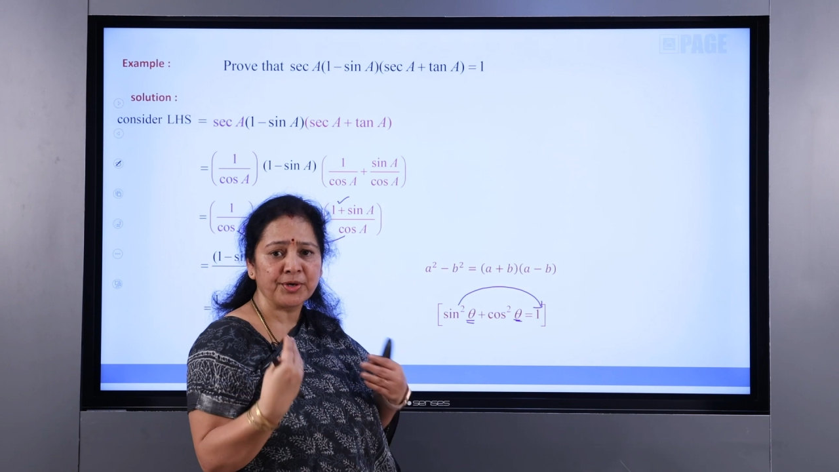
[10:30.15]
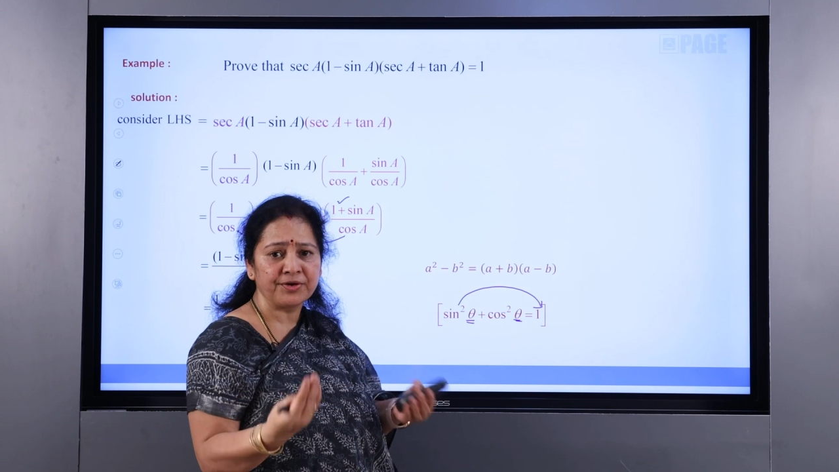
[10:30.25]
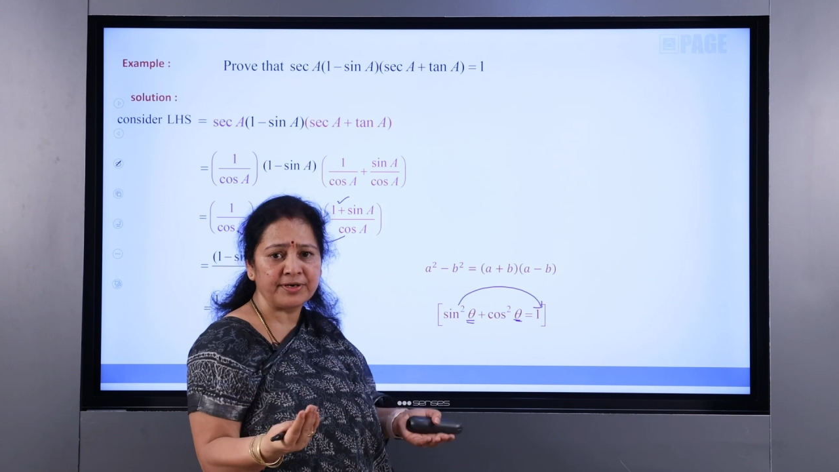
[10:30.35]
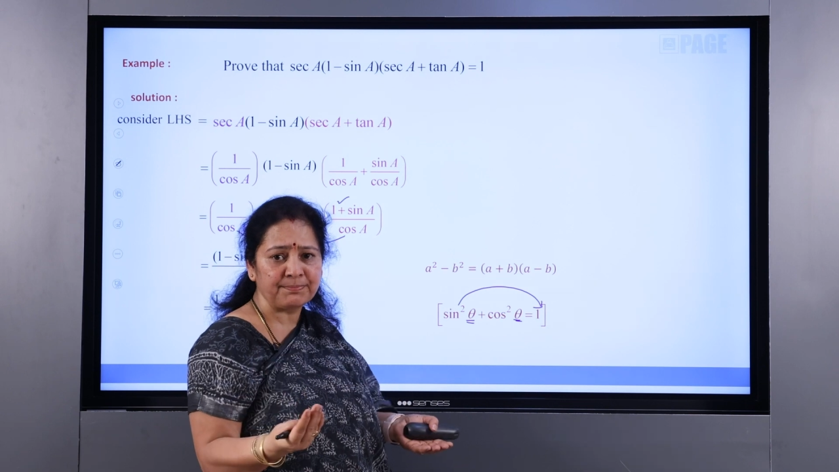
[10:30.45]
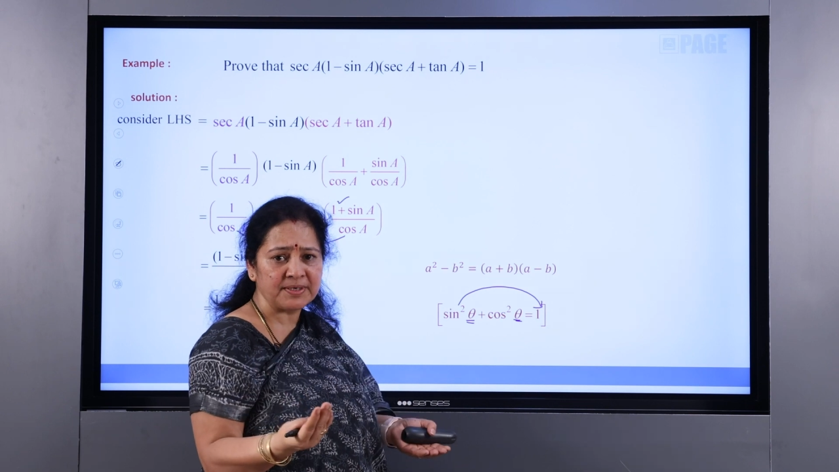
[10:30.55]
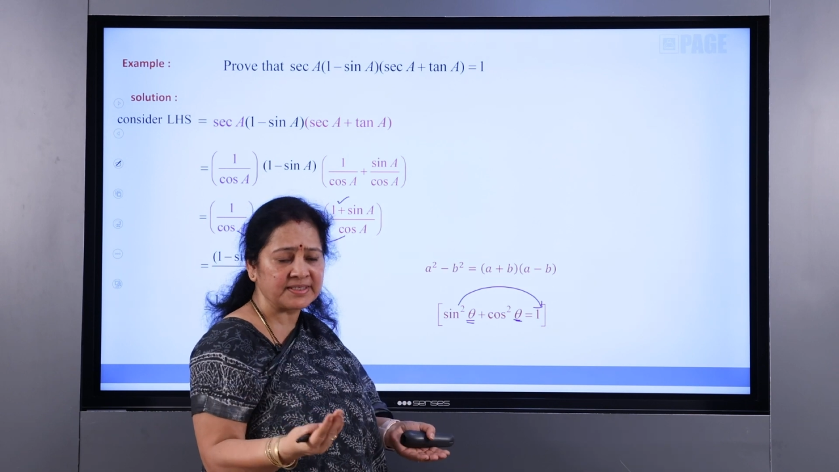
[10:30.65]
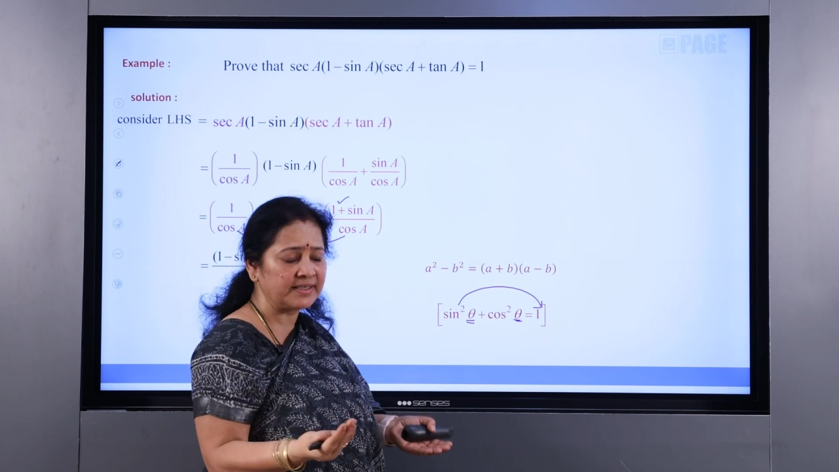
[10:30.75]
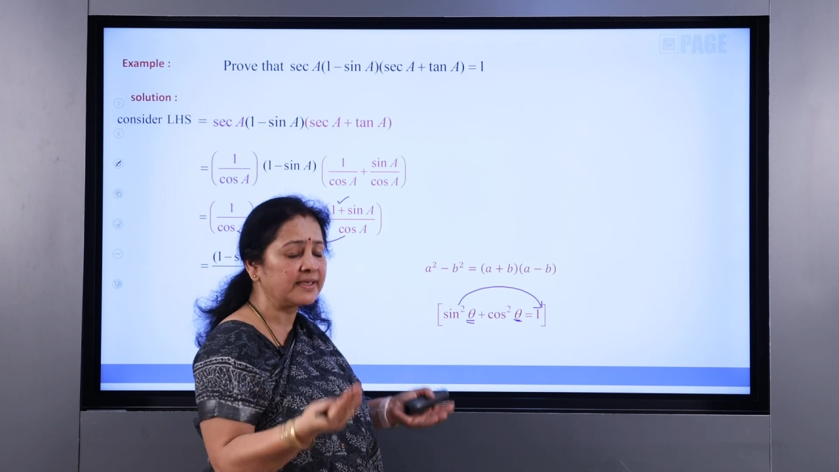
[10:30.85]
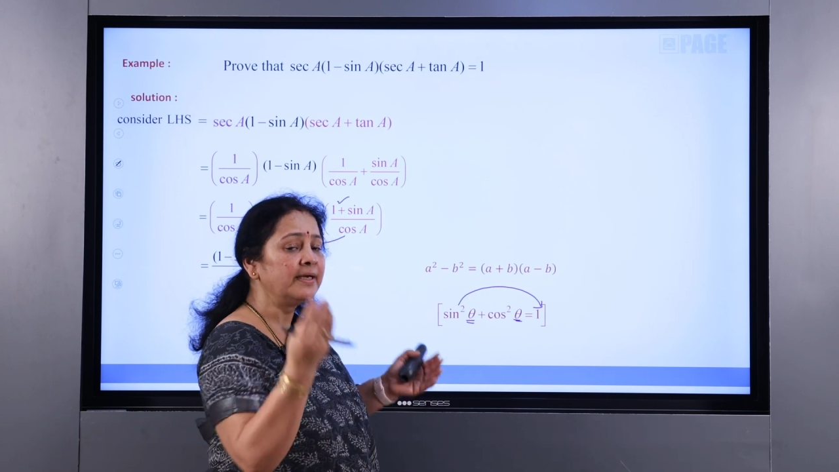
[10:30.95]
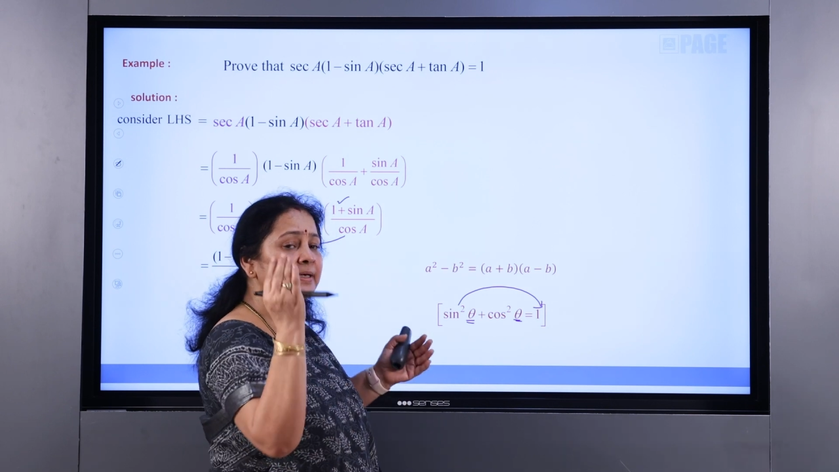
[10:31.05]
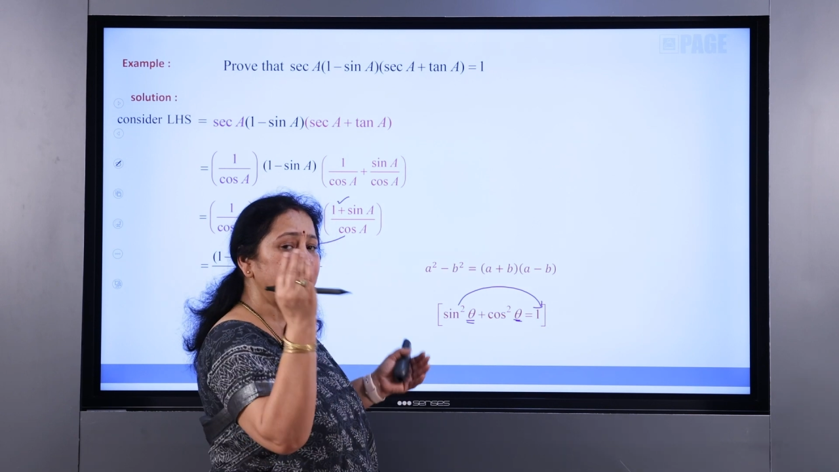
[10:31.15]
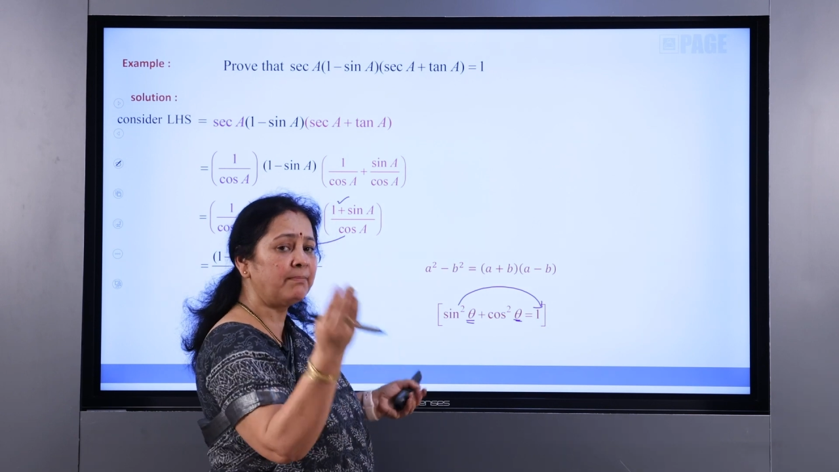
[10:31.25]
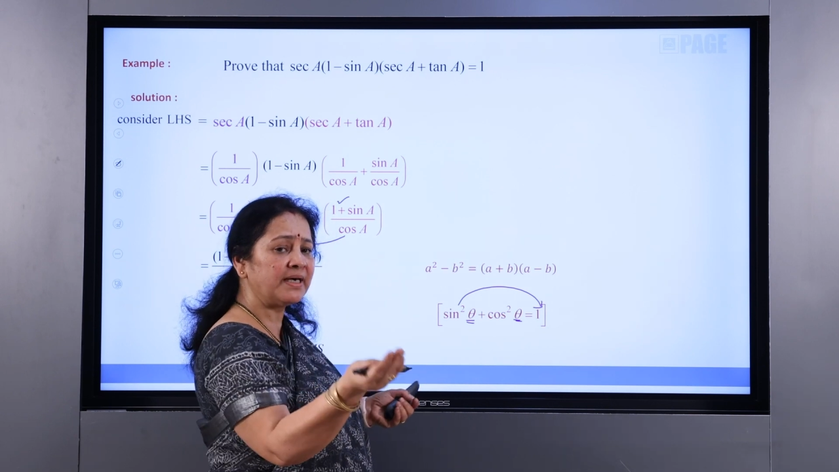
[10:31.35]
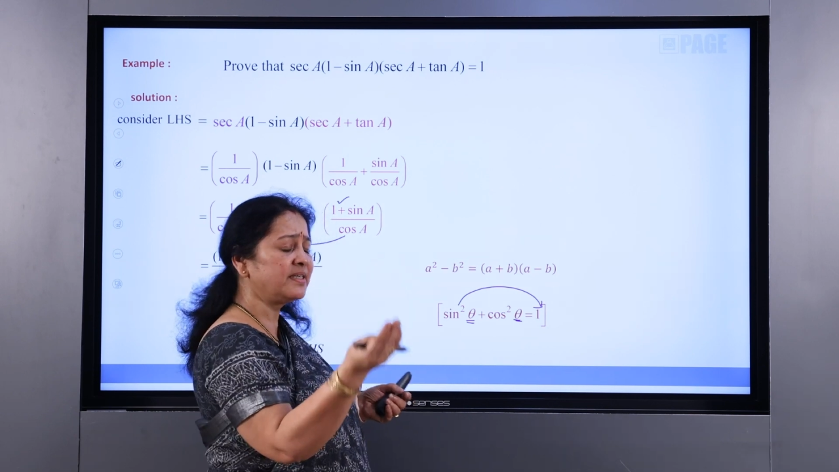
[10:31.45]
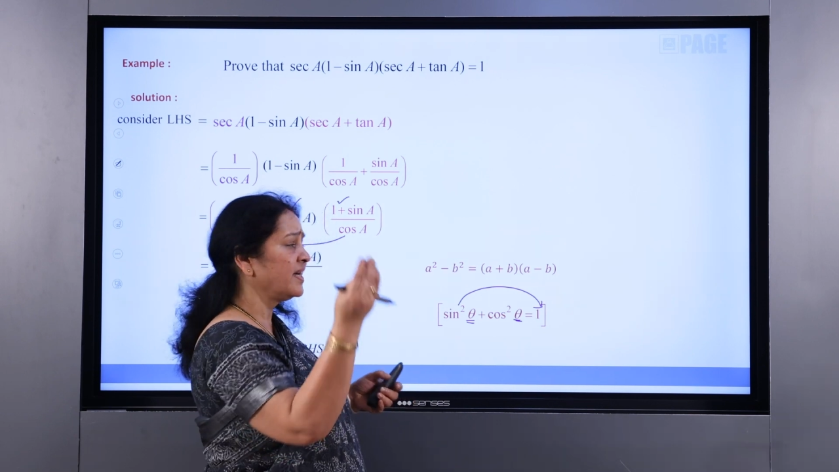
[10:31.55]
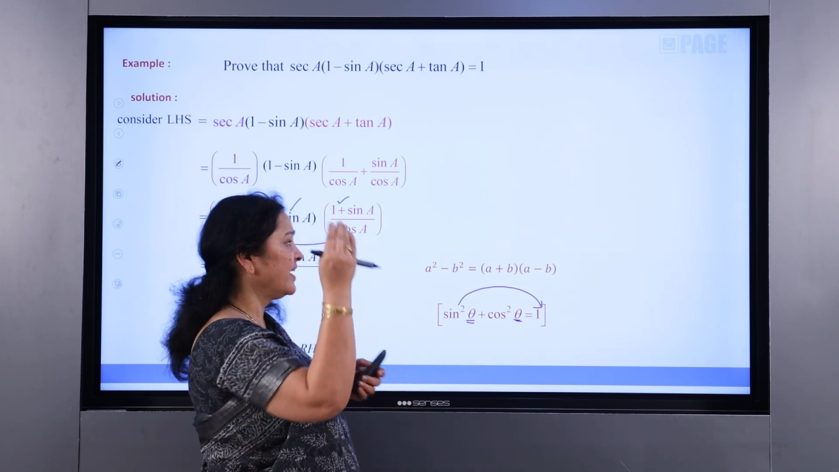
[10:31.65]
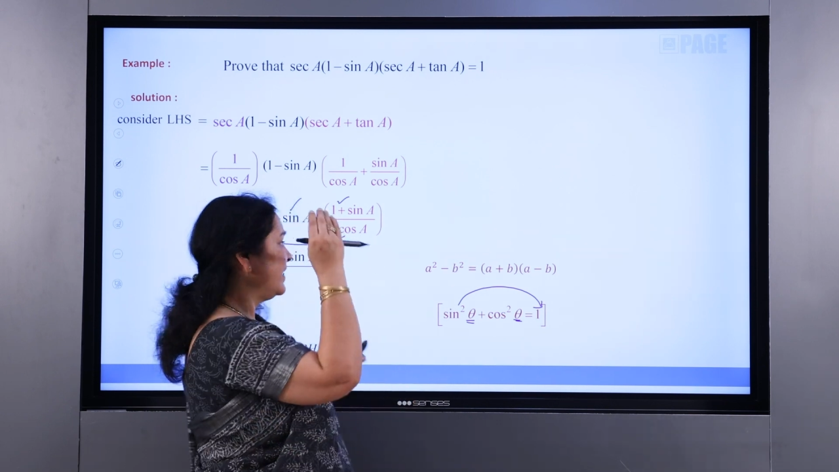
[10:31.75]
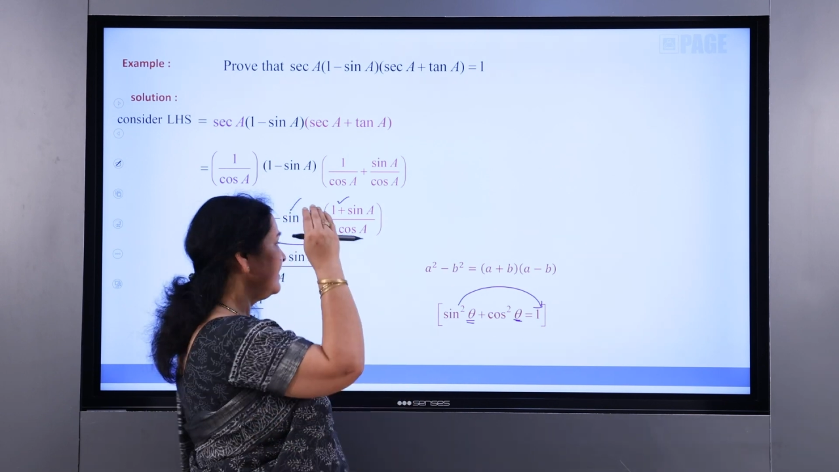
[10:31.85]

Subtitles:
you can represent. But